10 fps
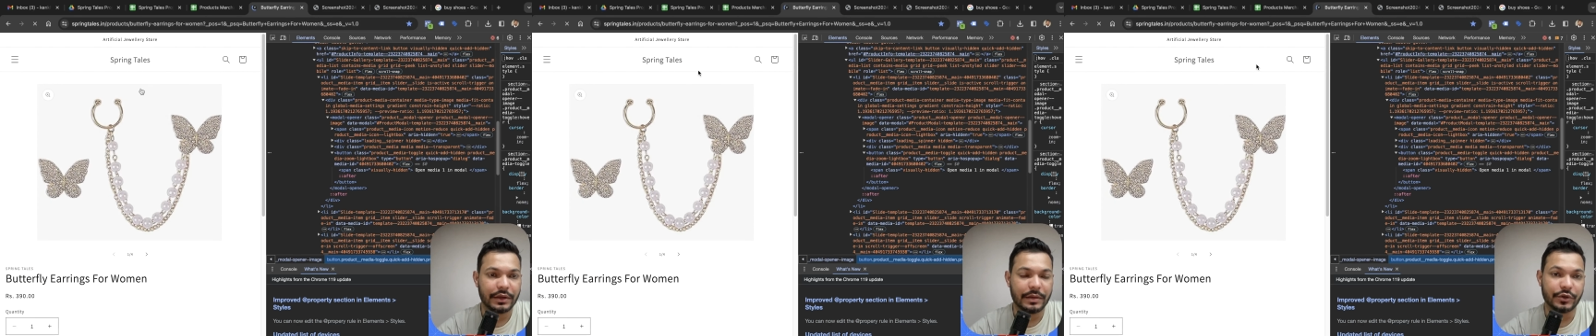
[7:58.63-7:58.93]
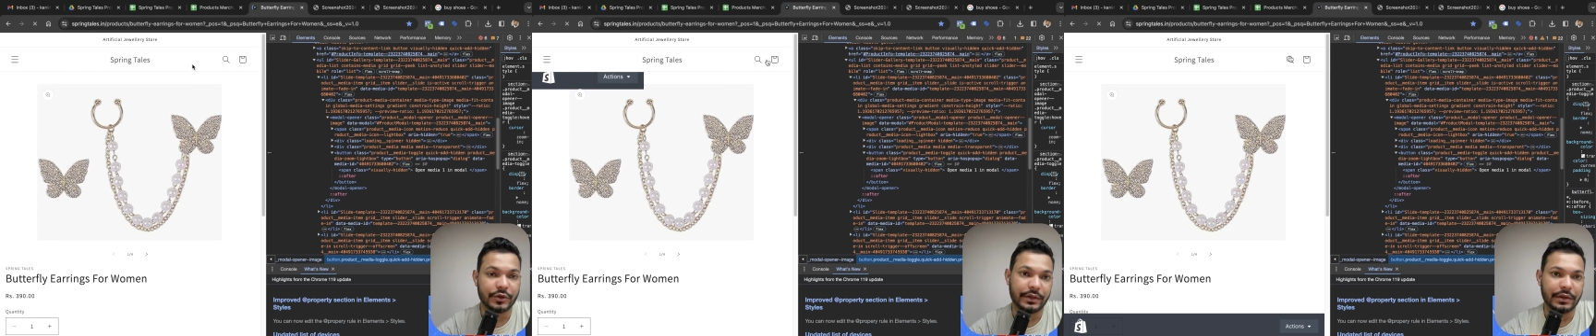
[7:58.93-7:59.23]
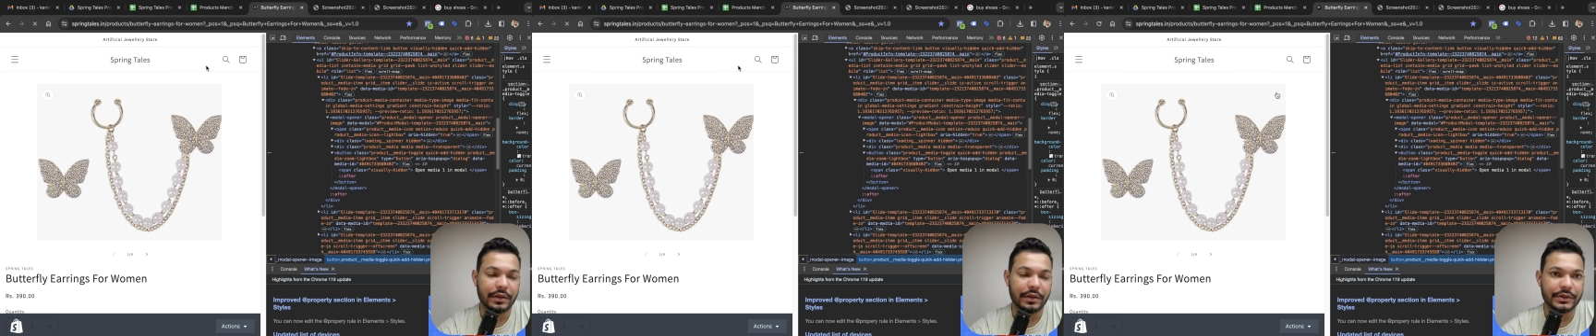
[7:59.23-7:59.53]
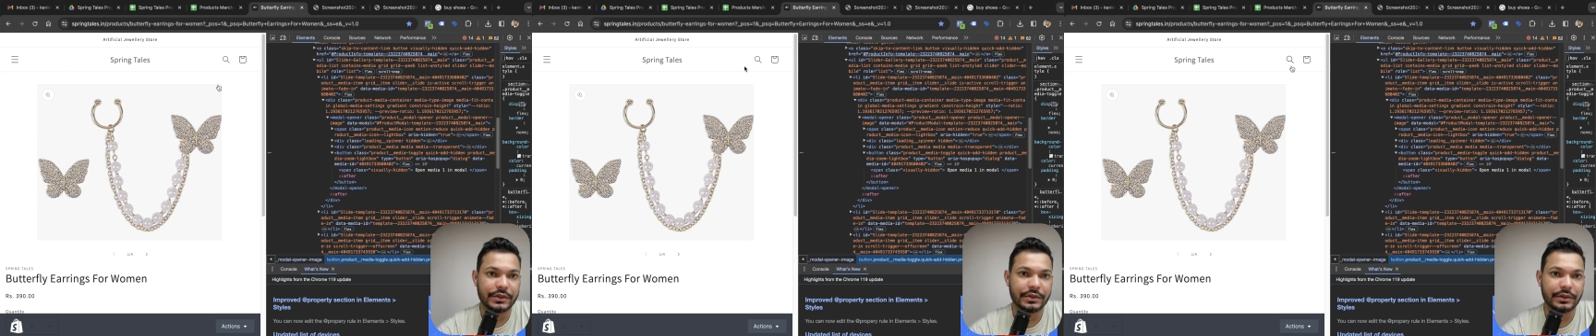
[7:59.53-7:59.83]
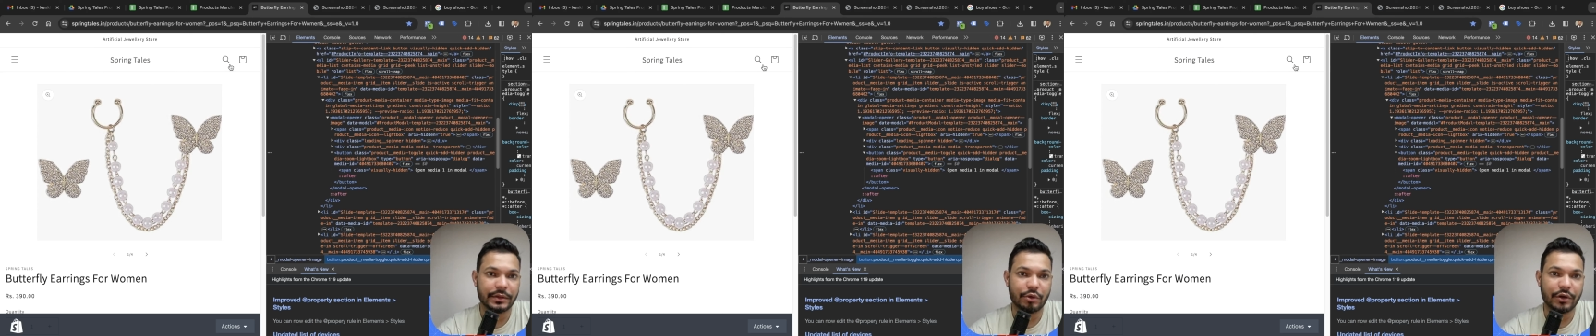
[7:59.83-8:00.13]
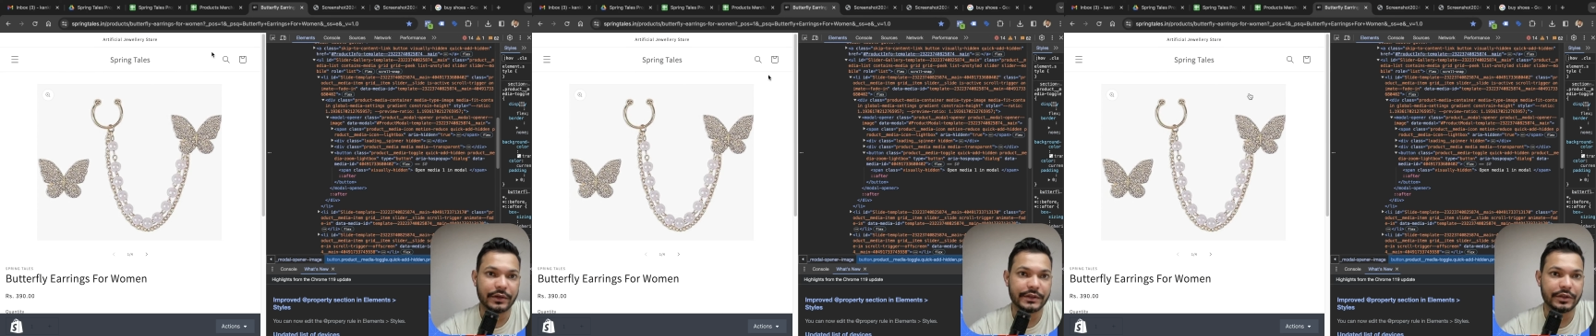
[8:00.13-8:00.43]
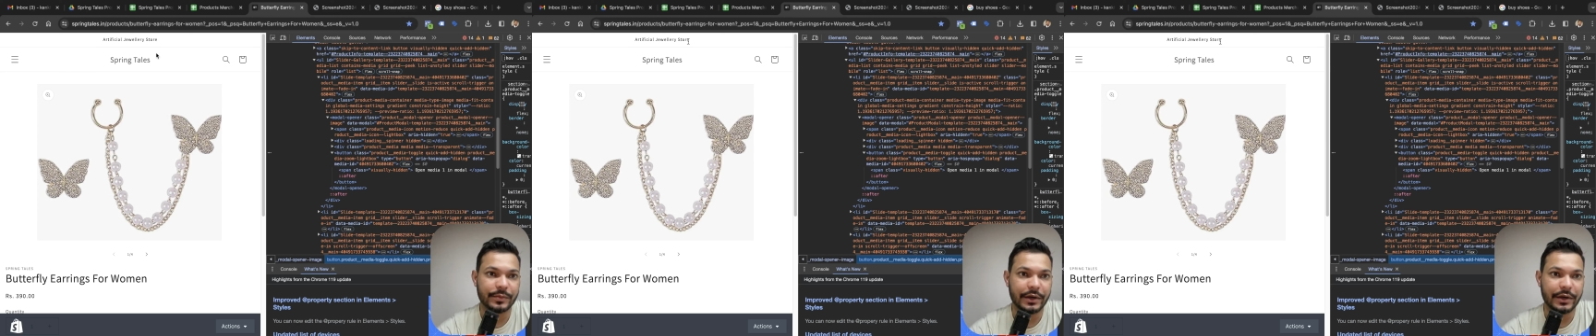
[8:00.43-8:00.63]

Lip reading: The product search